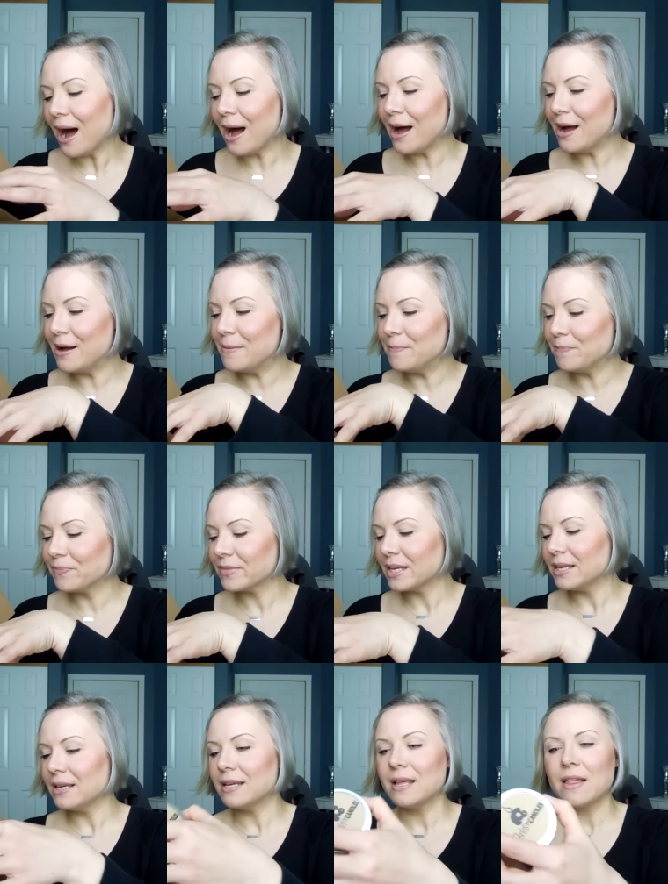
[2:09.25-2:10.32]
Um,
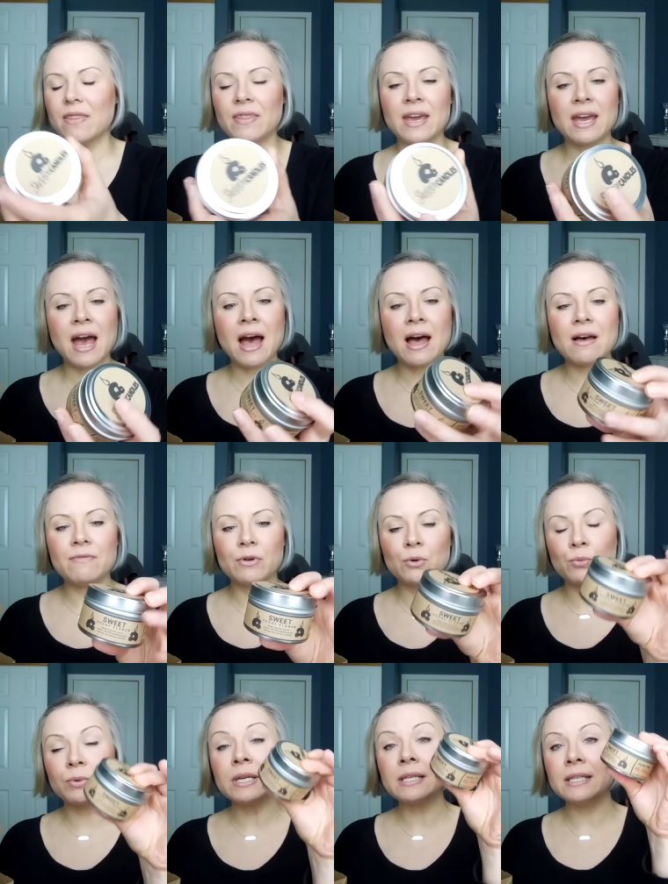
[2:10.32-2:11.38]
they
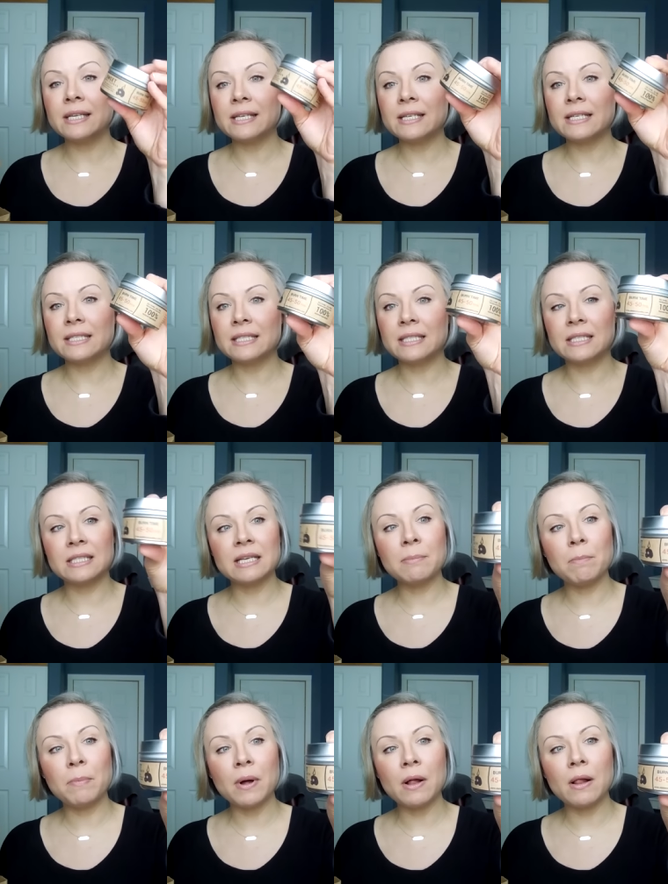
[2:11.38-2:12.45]
have really
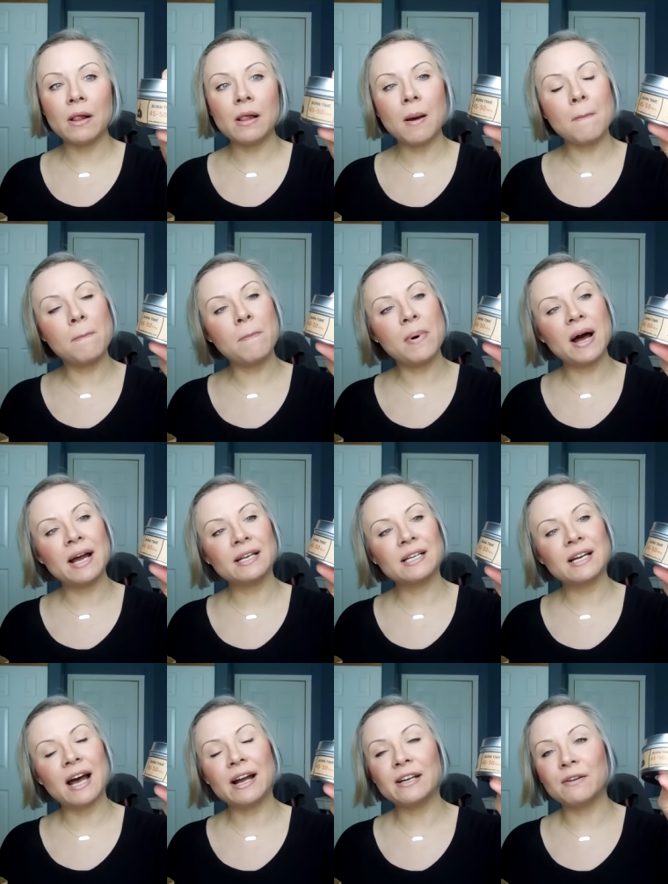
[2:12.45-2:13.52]
simple
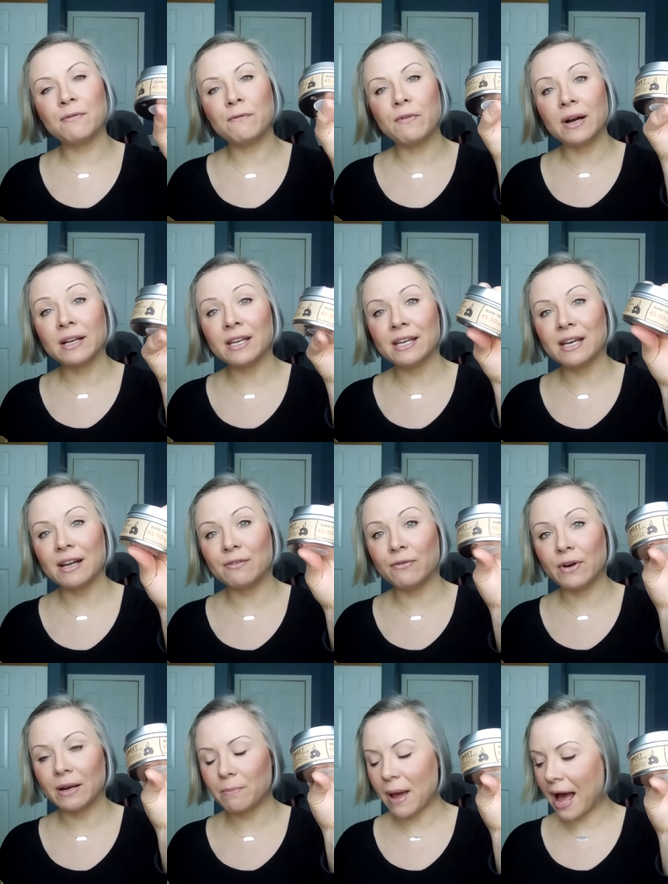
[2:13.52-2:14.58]
but kind of funky and
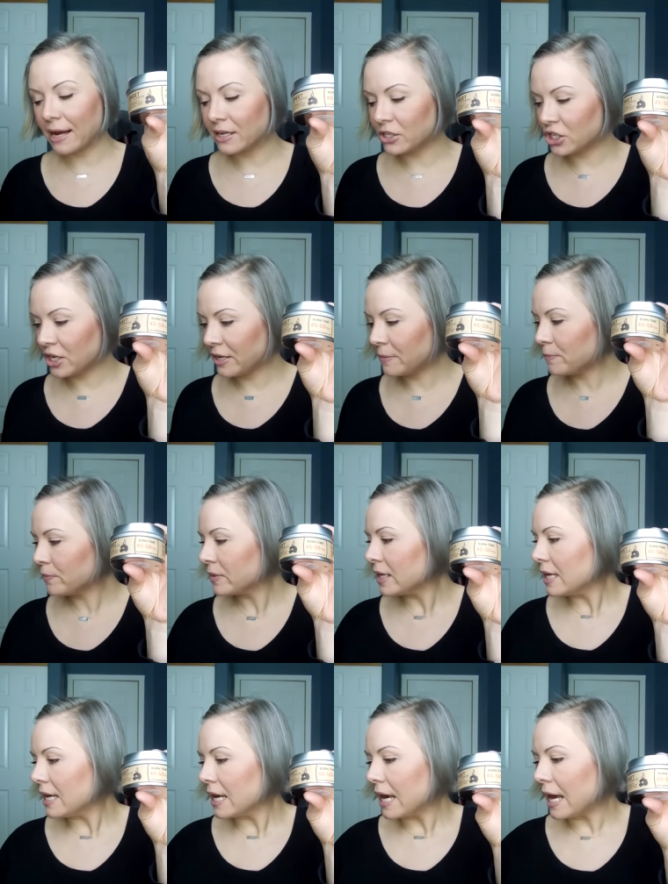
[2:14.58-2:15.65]
fun packaging.
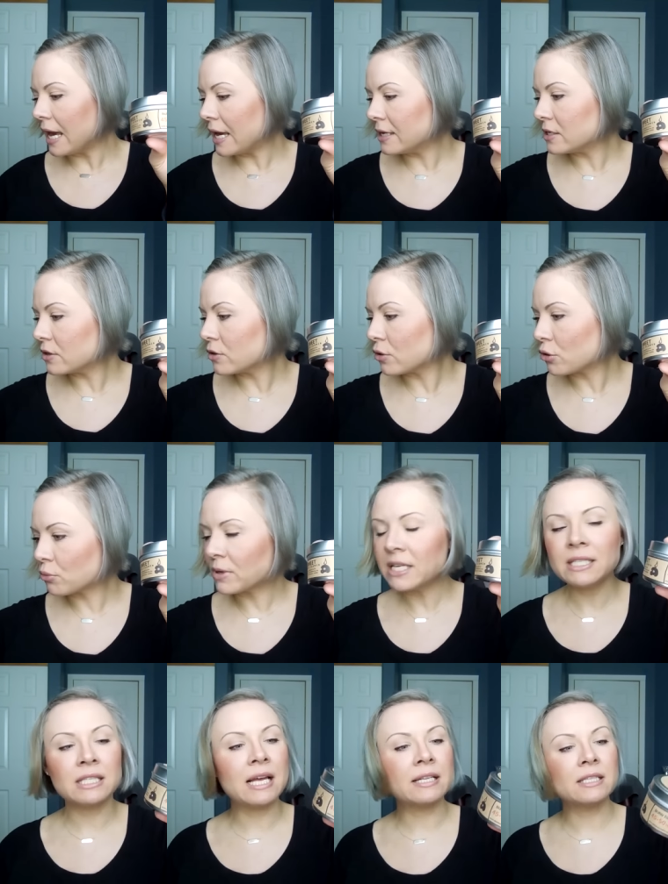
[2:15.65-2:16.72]
And the
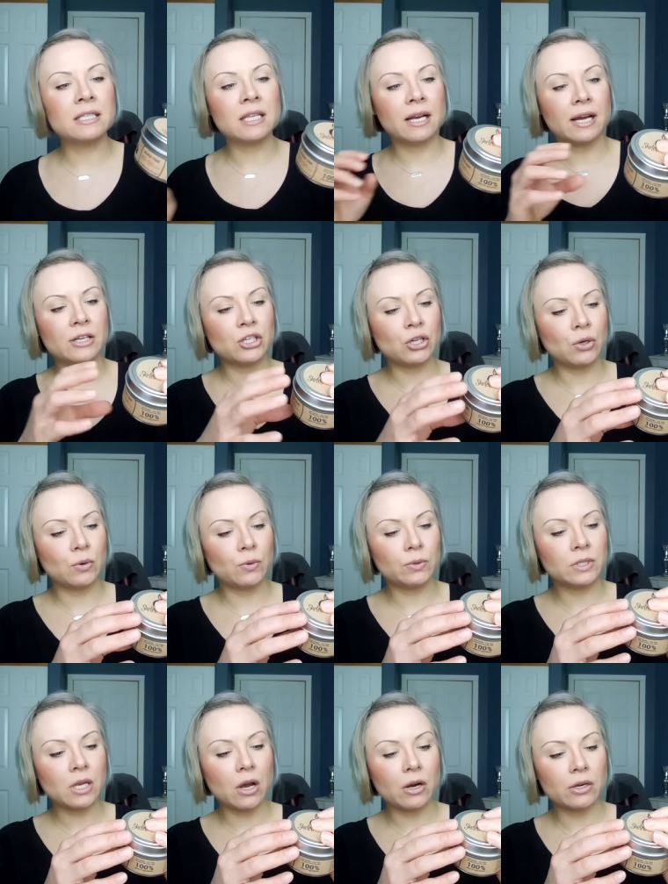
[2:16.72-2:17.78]
three scents that I
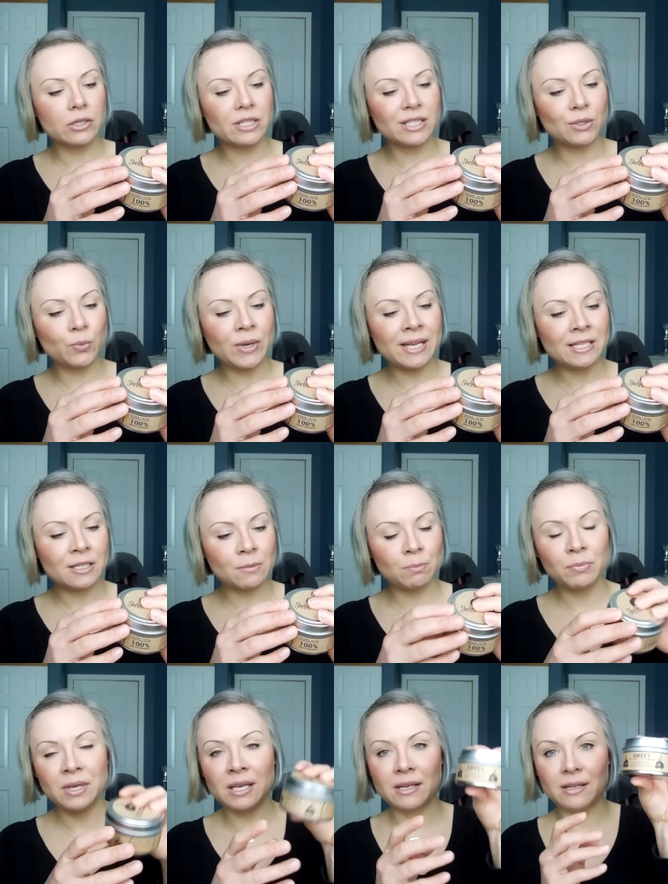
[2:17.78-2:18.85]
chose are
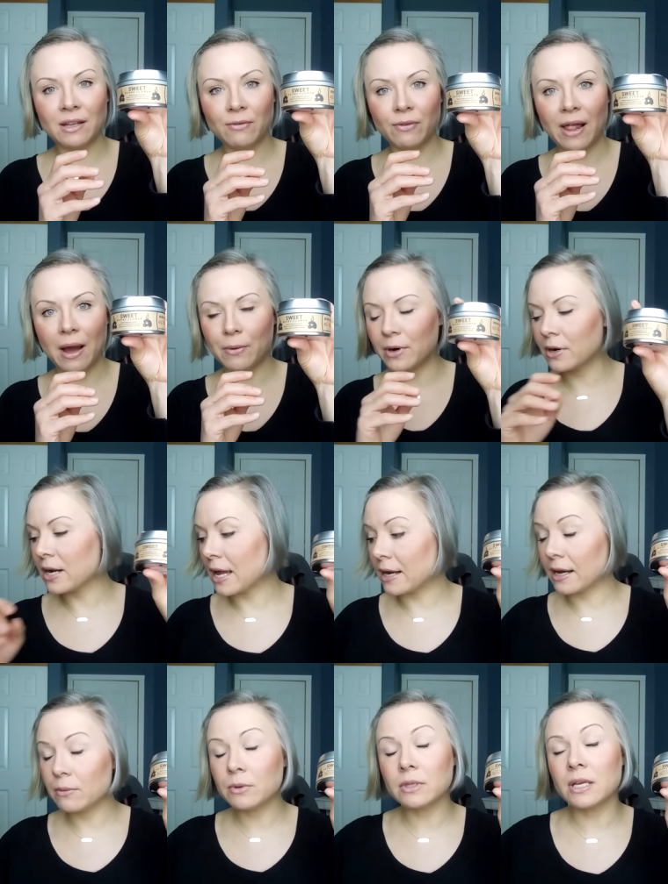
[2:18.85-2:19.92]
sweet peony flower,
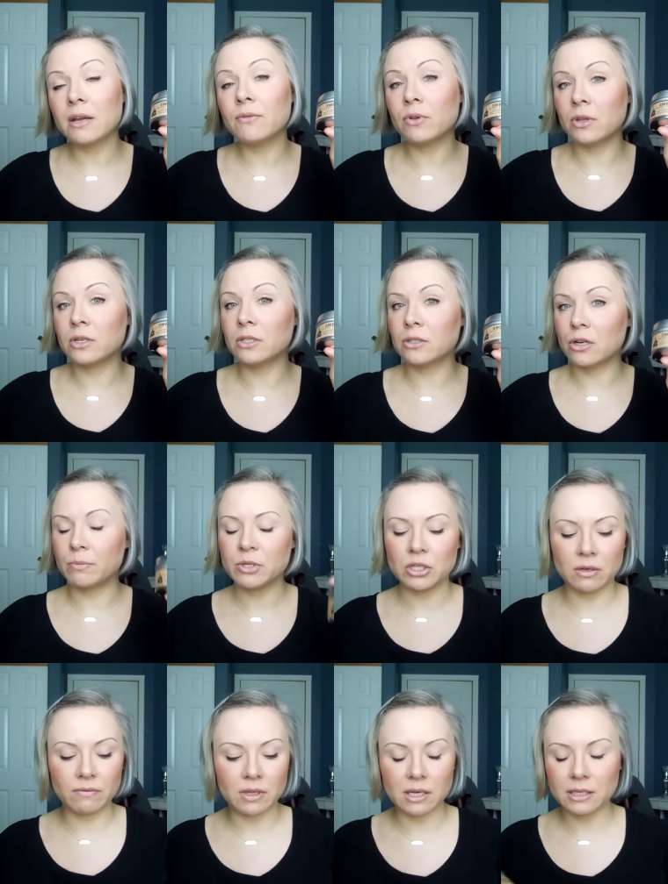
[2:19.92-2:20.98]
and I will give you the
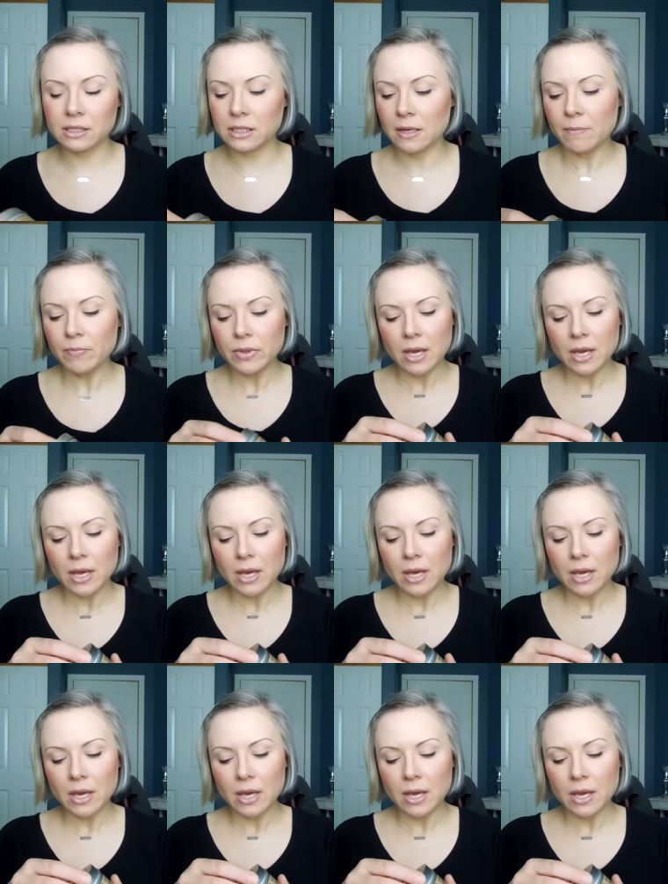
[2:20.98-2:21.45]
description of these.